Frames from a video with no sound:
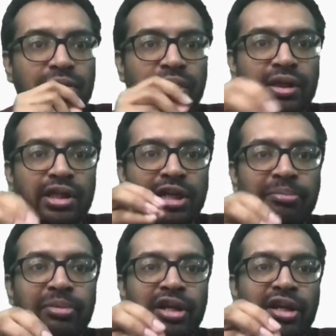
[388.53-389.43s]
Okay, the
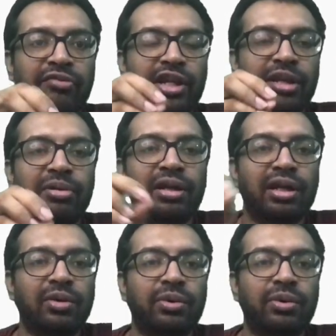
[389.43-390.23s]
temporary variable now